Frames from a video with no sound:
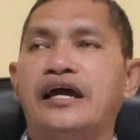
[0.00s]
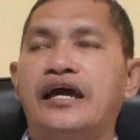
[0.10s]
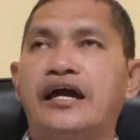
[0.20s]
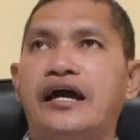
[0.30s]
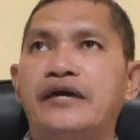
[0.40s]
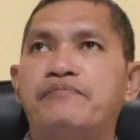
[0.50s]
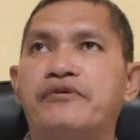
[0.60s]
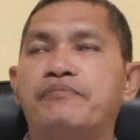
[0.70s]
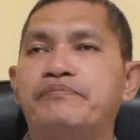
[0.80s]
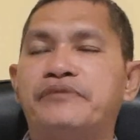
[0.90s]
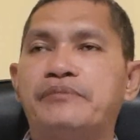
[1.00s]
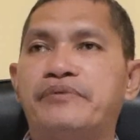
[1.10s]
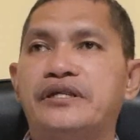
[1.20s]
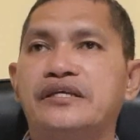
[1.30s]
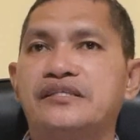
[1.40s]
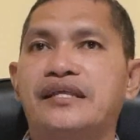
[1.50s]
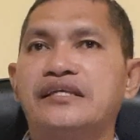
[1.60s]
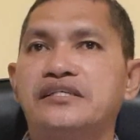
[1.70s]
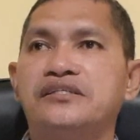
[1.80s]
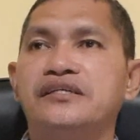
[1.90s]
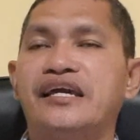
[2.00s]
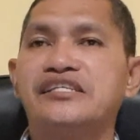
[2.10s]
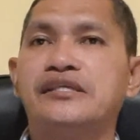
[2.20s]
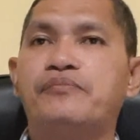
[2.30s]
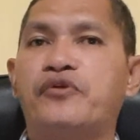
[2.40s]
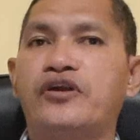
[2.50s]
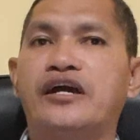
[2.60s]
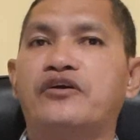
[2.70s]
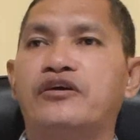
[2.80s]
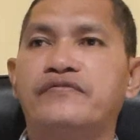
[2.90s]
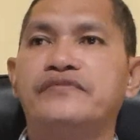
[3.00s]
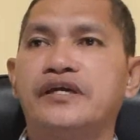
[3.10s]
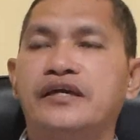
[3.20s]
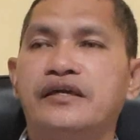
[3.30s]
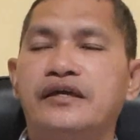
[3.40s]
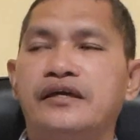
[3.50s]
I prepared a strategy as the product of the